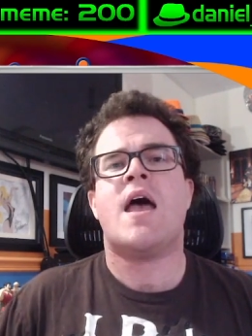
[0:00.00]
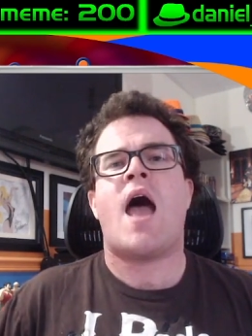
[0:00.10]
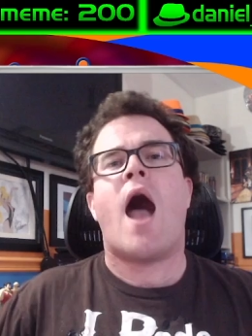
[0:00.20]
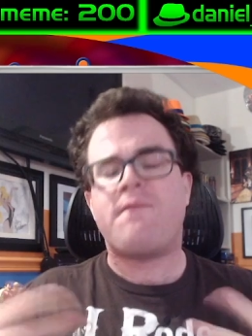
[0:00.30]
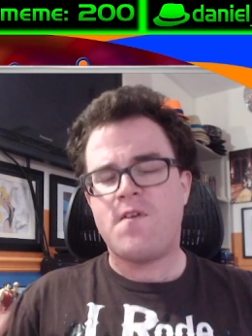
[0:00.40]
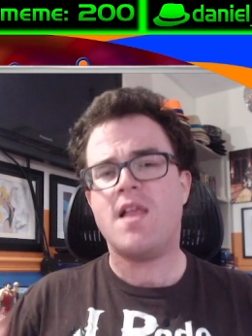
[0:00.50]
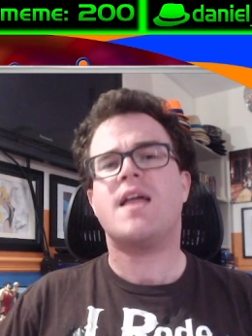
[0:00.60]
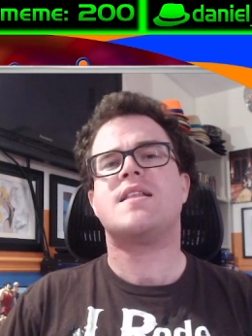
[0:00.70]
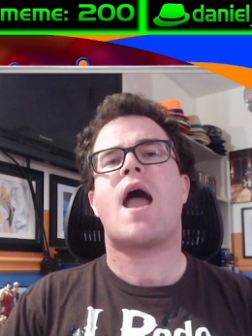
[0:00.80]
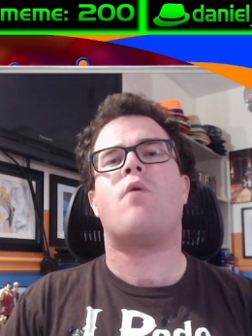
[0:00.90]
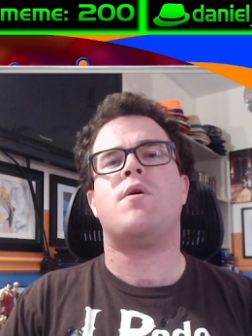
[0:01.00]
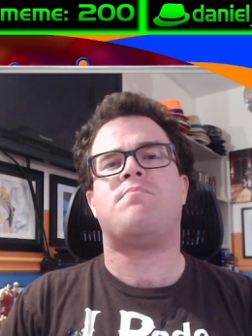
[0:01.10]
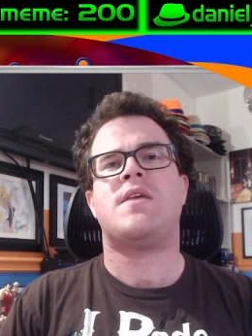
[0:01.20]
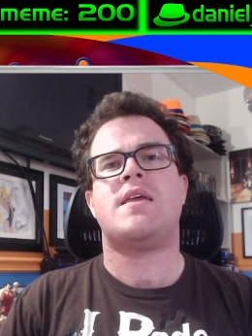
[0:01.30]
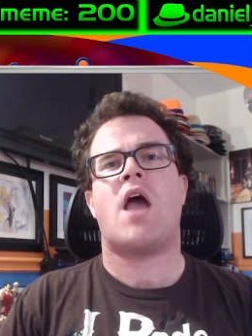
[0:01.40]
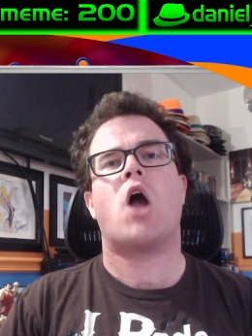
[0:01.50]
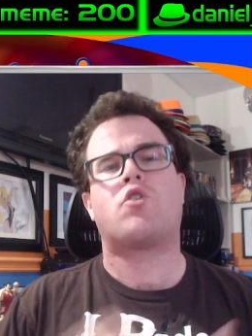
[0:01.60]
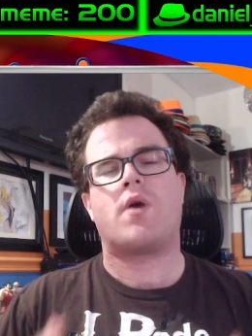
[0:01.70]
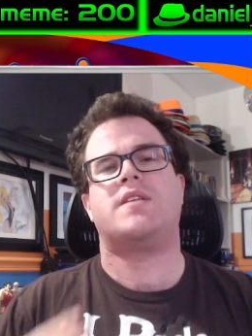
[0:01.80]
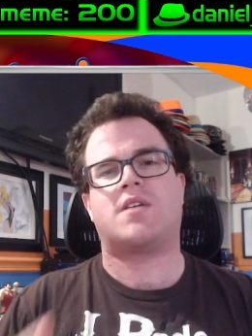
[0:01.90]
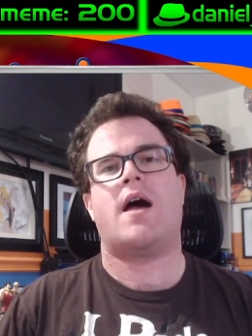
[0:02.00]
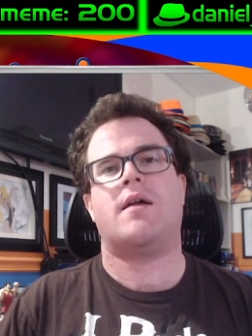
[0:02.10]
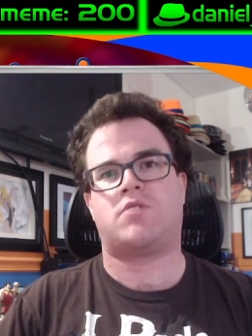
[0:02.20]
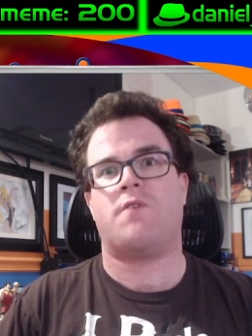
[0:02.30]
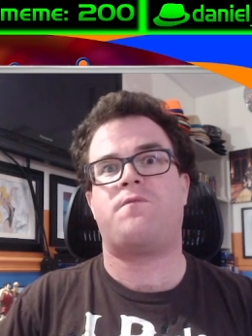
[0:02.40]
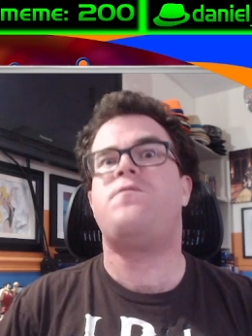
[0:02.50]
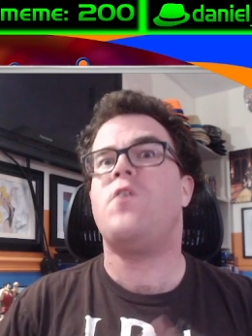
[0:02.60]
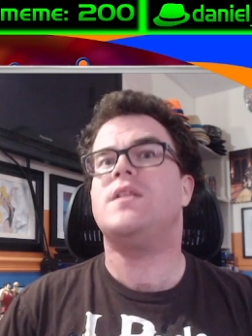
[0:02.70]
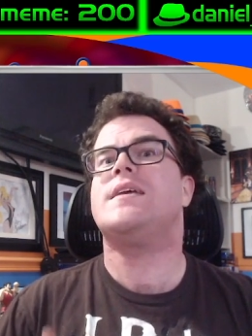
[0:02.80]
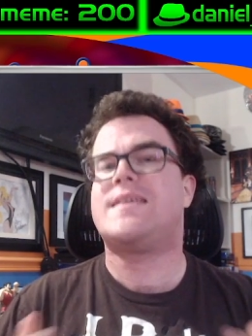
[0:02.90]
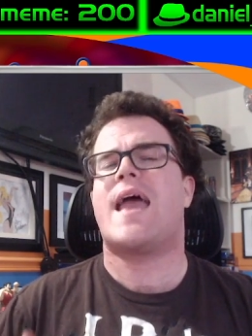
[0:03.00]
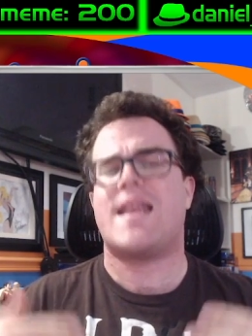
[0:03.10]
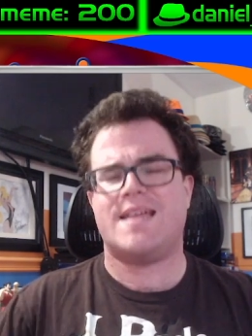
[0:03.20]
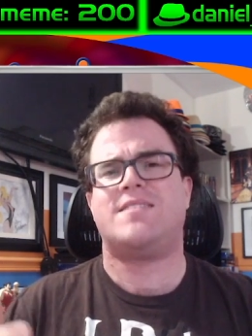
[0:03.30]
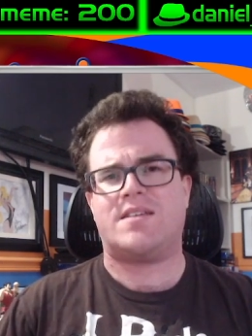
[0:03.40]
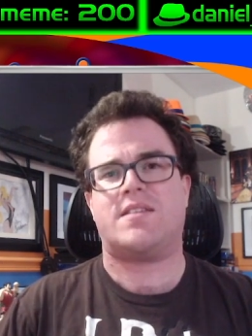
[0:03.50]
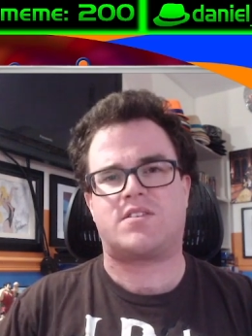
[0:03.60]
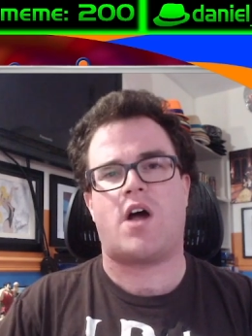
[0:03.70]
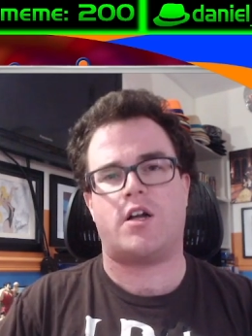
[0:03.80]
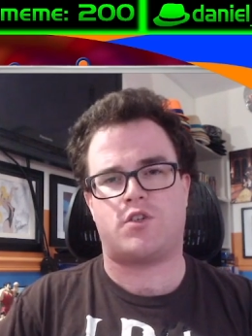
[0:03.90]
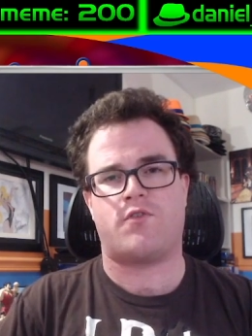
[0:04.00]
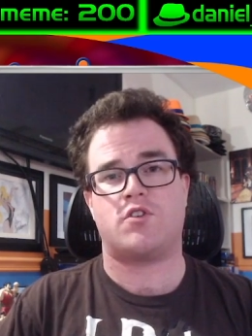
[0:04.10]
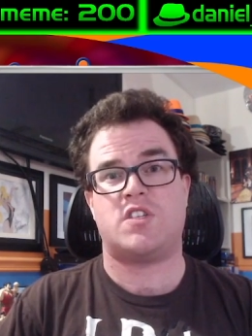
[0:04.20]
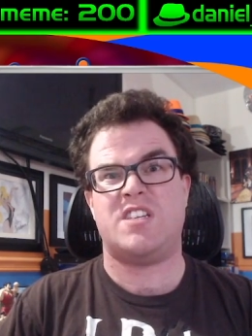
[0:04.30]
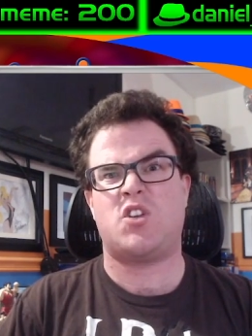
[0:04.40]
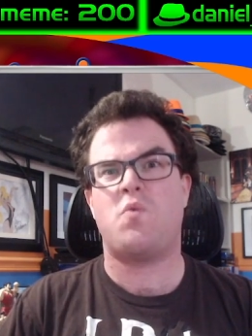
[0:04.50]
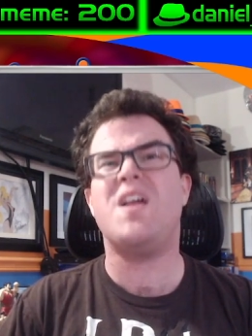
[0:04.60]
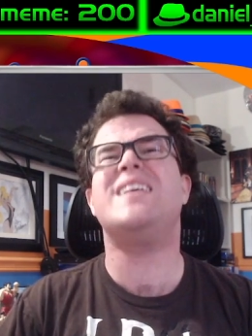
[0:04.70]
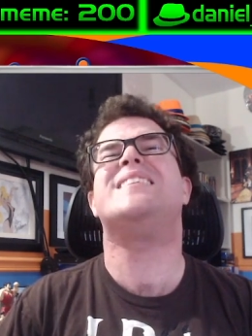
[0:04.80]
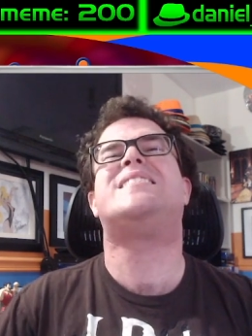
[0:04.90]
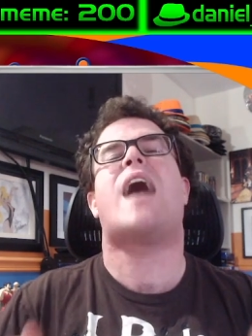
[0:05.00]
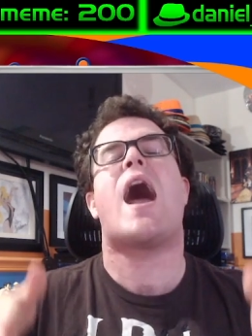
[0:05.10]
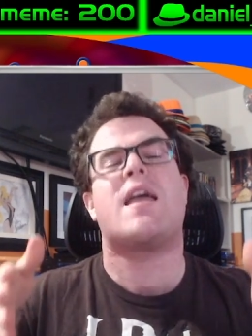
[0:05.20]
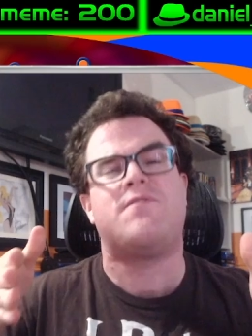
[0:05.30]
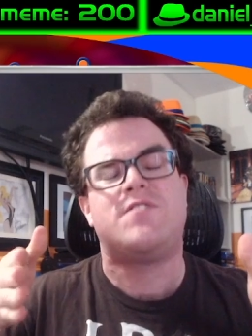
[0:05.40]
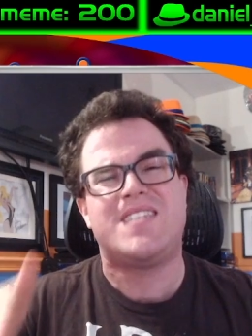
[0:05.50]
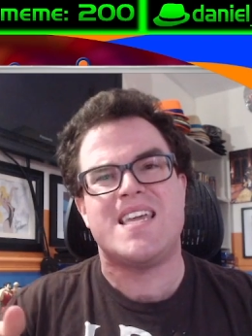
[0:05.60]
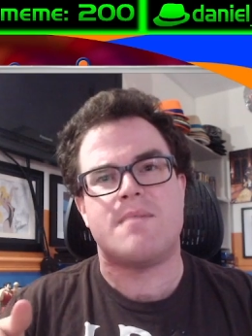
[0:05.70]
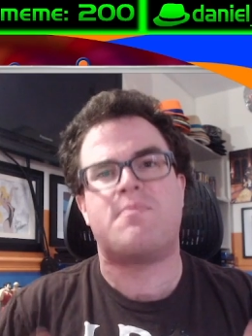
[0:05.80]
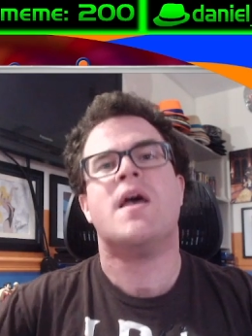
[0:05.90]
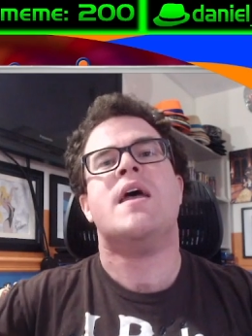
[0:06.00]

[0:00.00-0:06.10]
I feel like now would be a great time to fully get into this controversy, to really dive deep